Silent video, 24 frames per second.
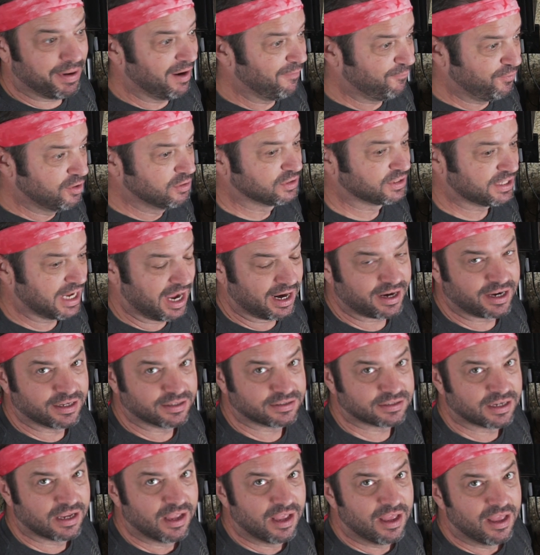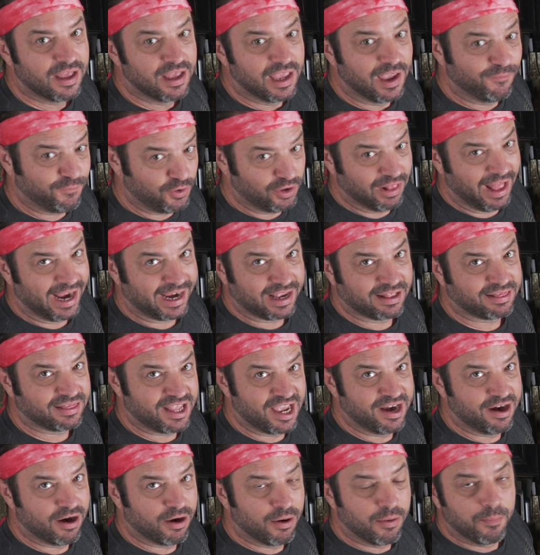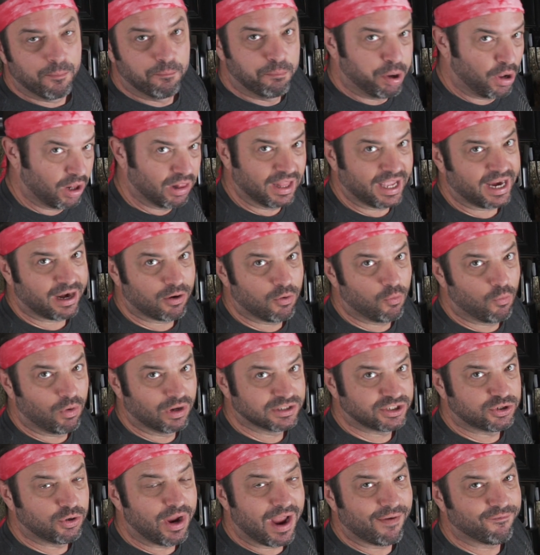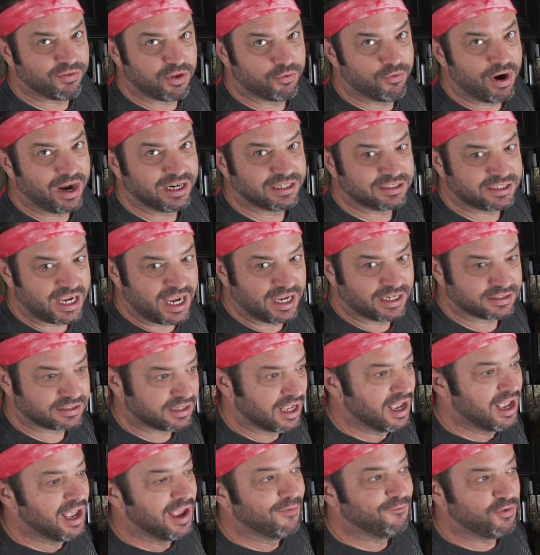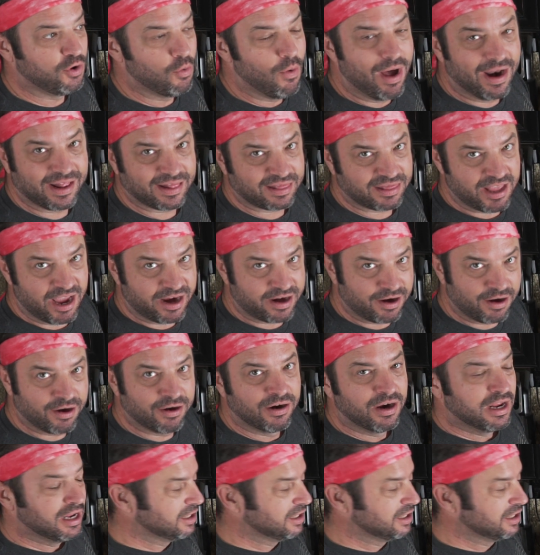in a few seconds. If you like it thinner, pull it once you have the right taste. If you want it thicker,